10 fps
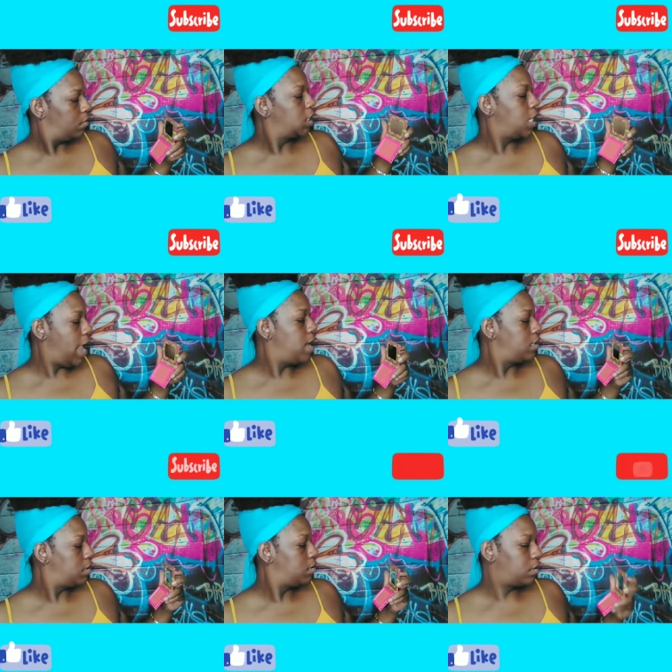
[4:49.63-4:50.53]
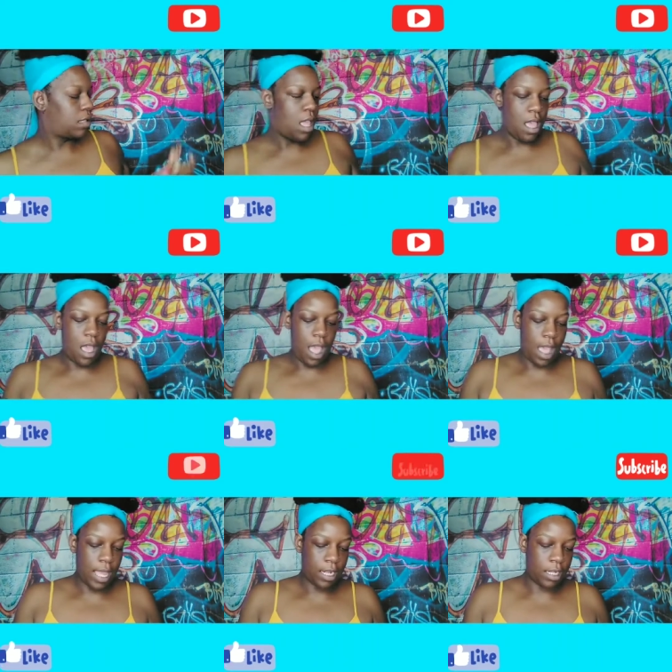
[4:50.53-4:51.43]
Yeah. I
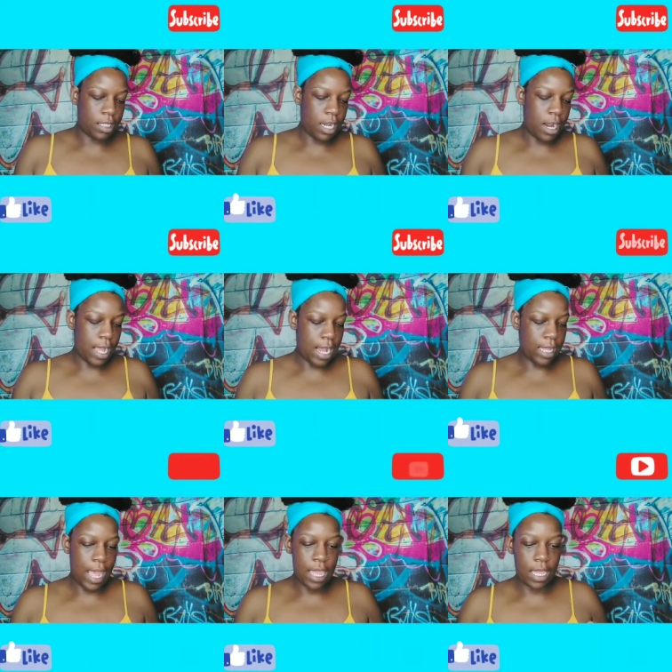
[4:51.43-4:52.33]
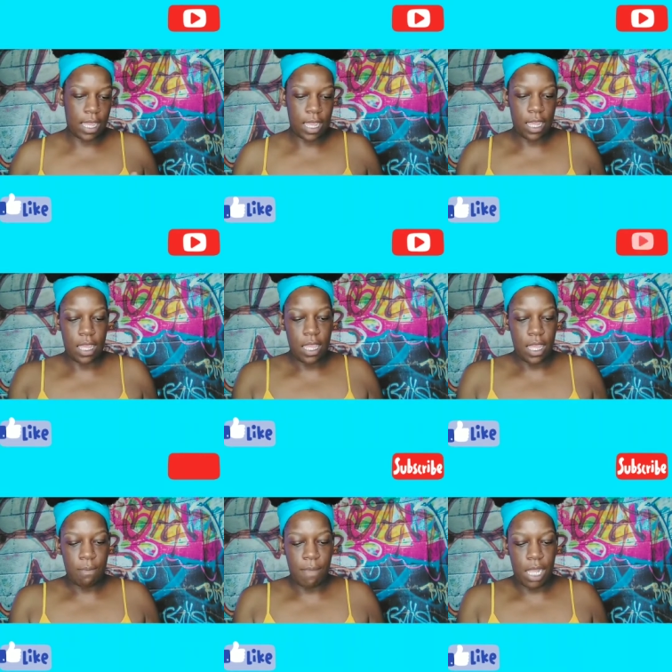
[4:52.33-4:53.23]
like the terracotta like
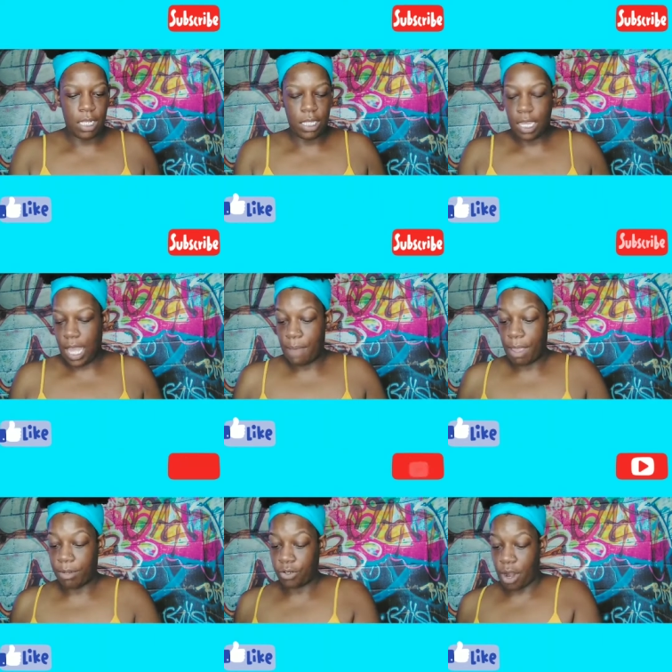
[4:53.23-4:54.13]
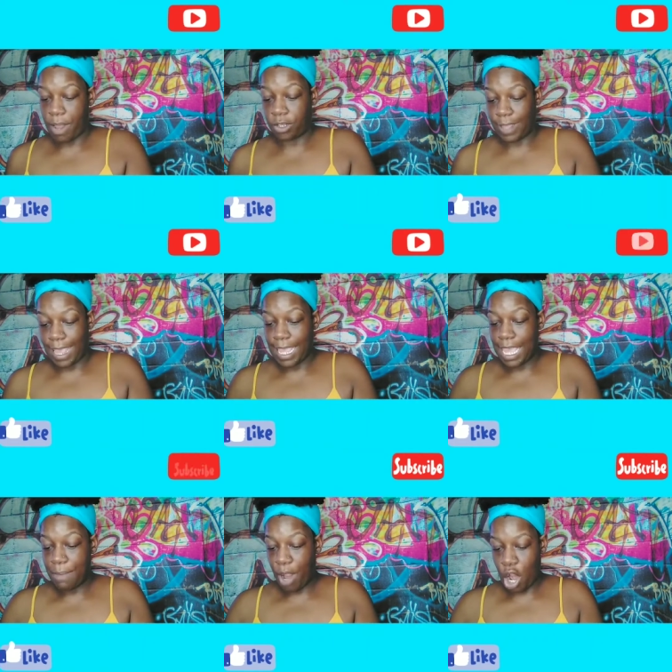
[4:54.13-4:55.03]
melon look. I'll be able to do her better. So I can
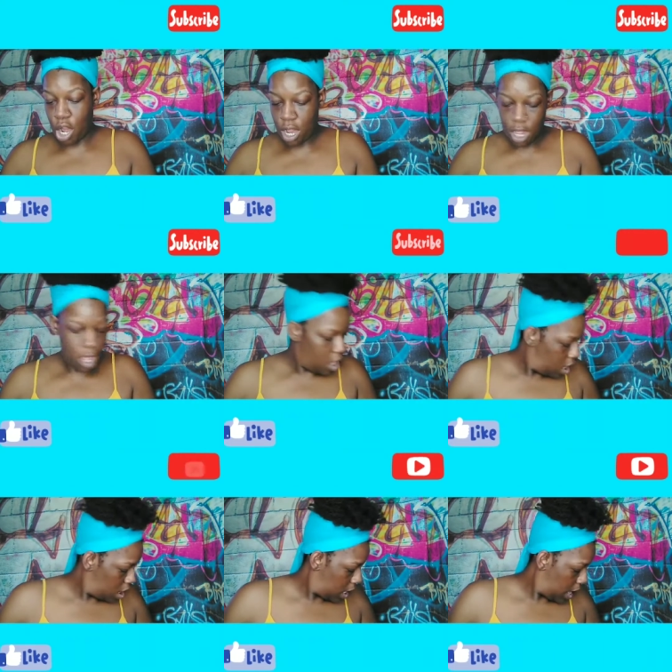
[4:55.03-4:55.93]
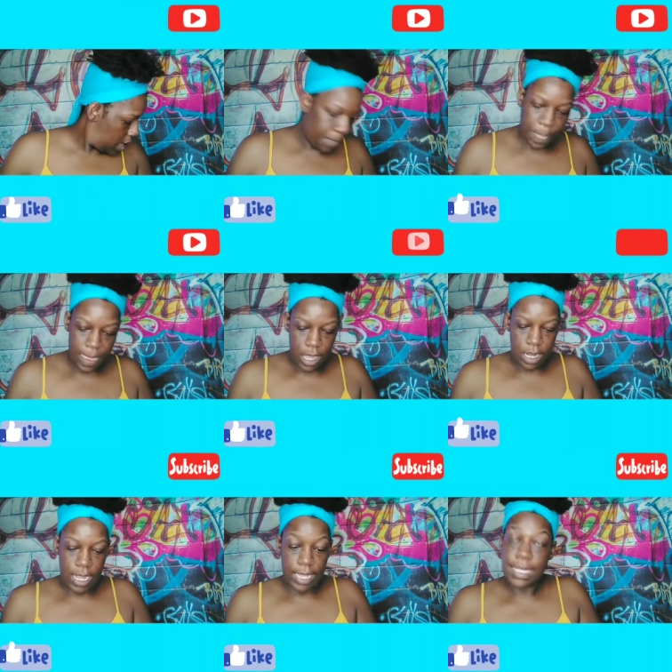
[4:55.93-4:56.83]
keep her. Okay.
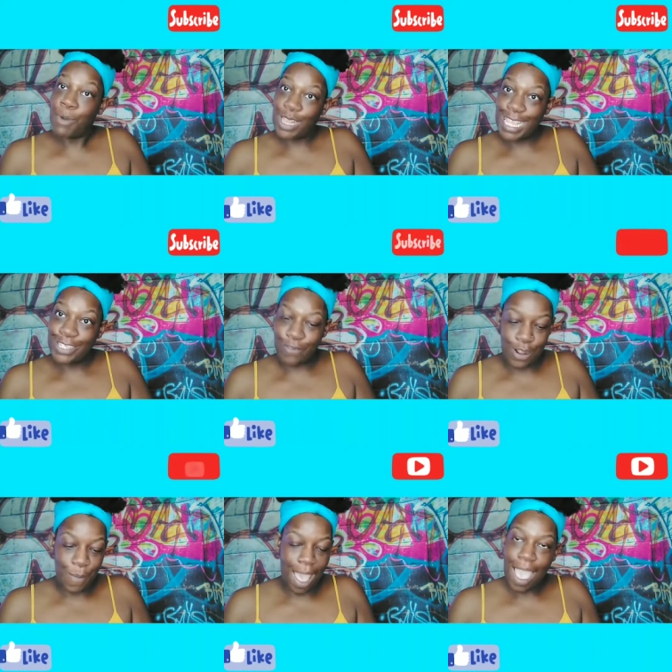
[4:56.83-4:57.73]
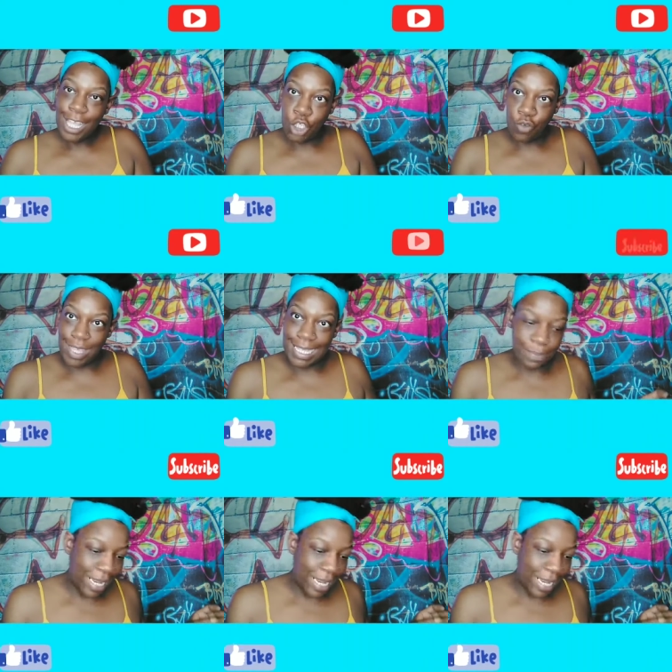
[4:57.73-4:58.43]
And I got some more things from Juvia's